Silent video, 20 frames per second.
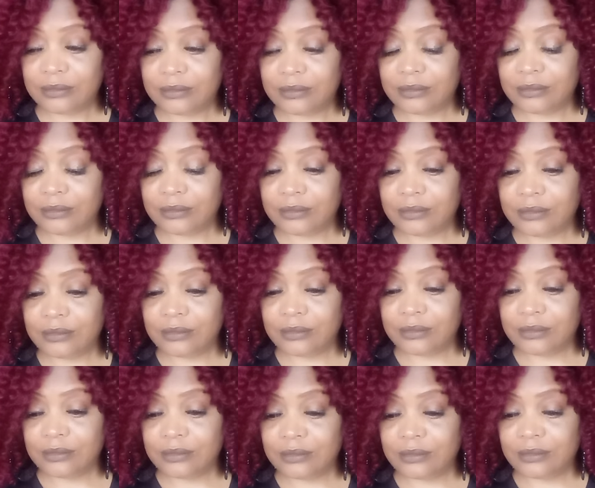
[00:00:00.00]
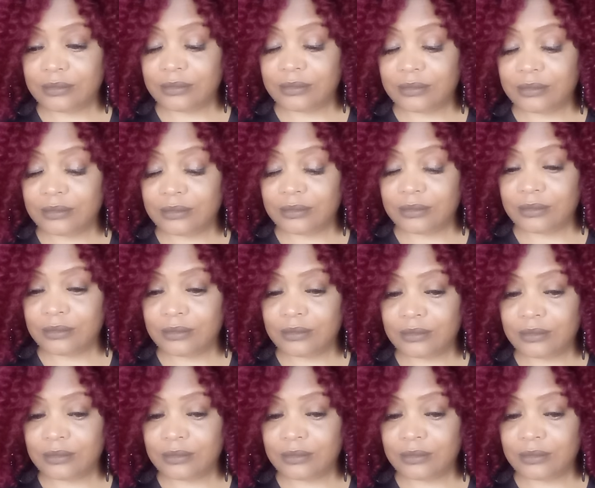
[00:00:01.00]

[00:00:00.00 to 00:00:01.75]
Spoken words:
Nobody speaks.